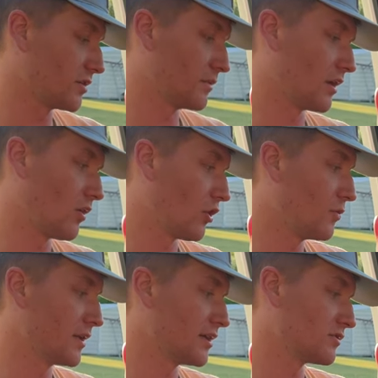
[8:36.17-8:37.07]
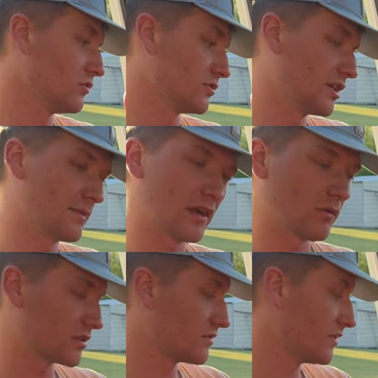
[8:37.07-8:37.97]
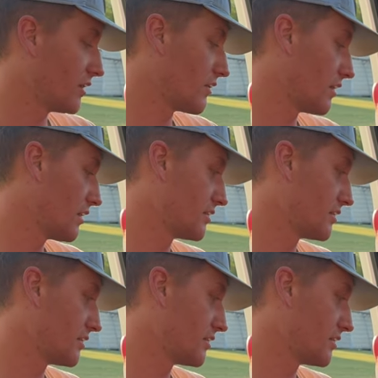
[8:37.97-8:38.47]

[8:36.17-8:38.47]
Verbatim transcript: but on OBS doors, anybody watching the video that